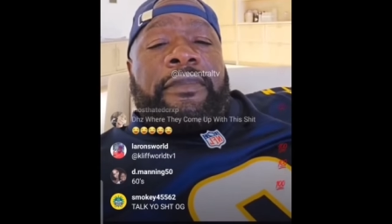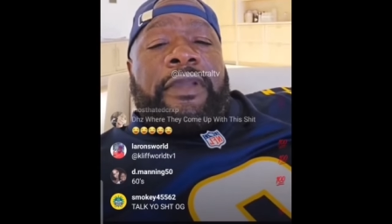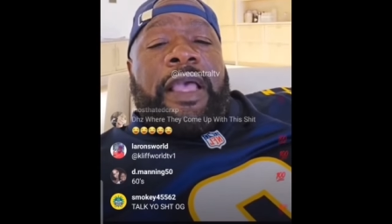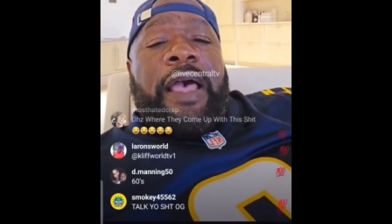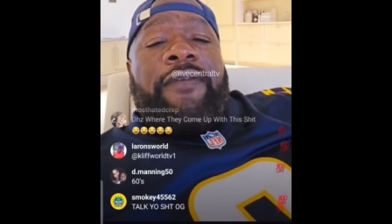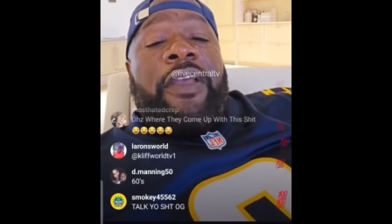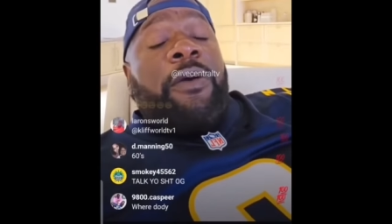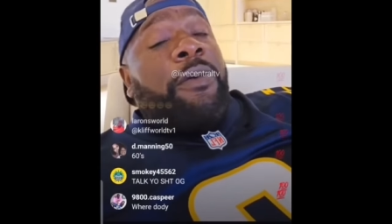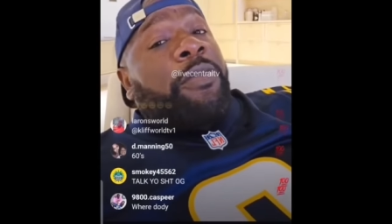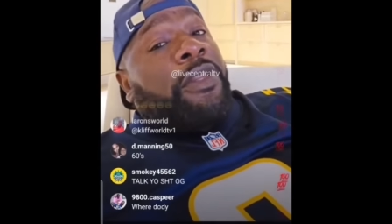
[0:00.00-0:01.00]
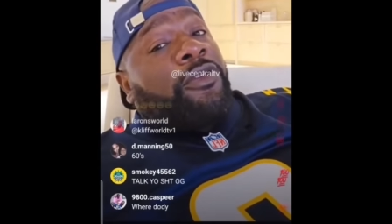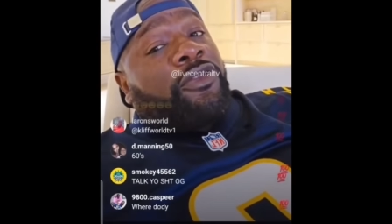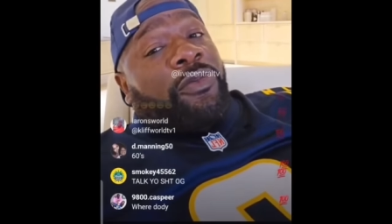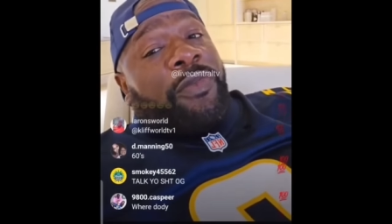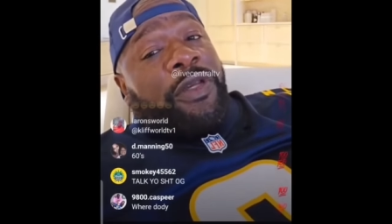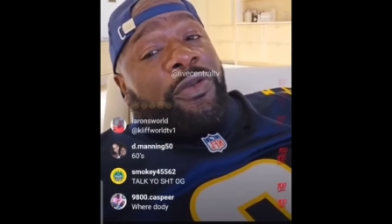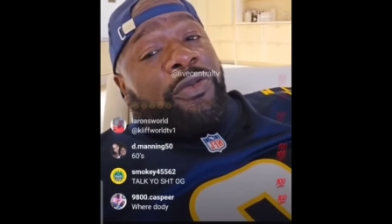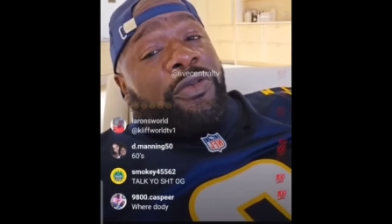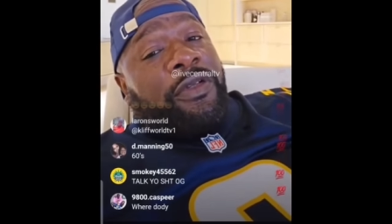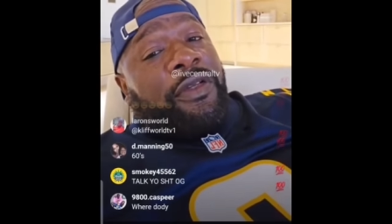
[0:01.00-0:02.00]
I've helped and been instrumental
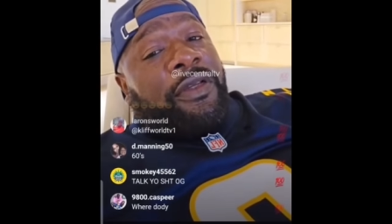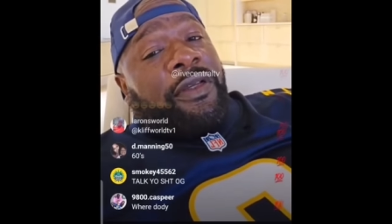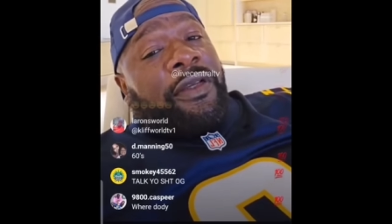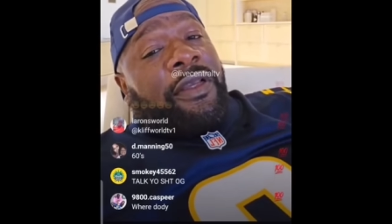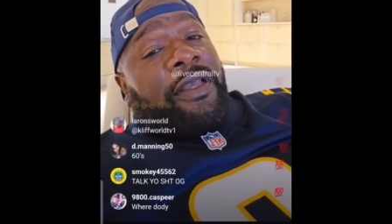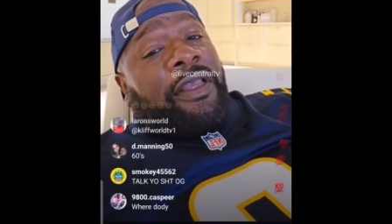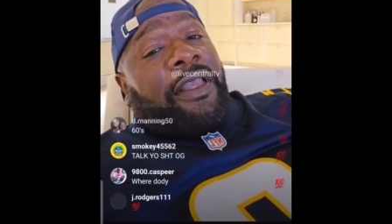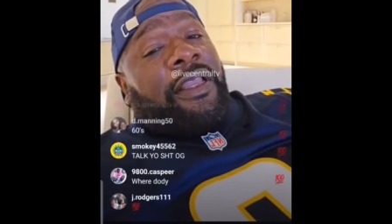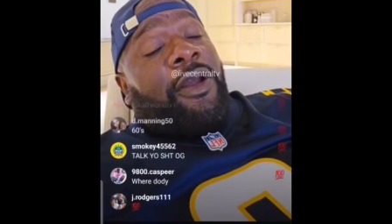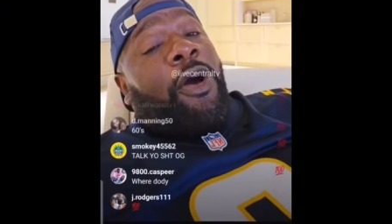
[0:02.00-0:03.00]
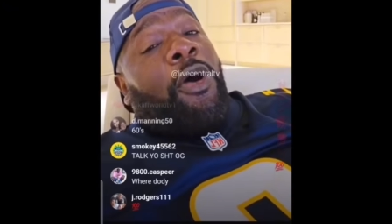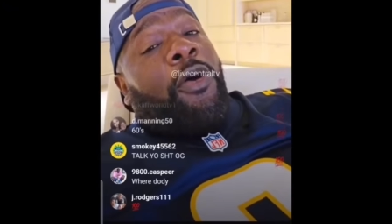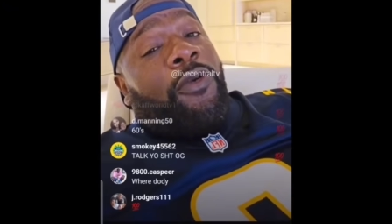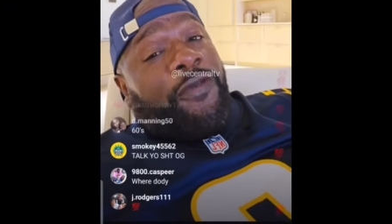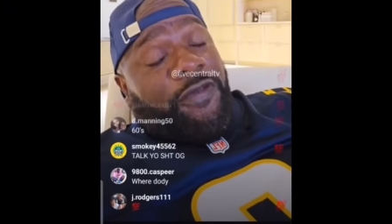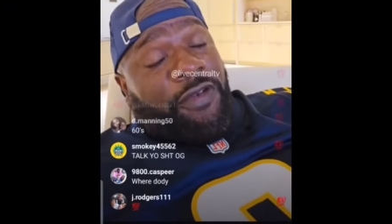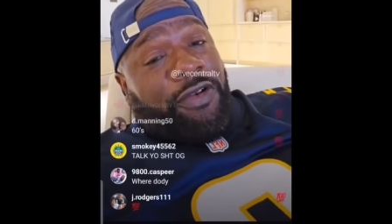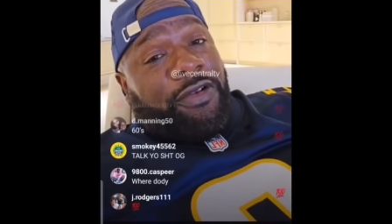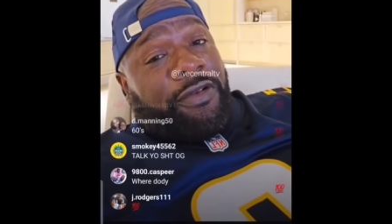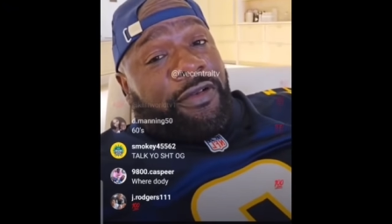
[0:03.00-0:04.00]
in over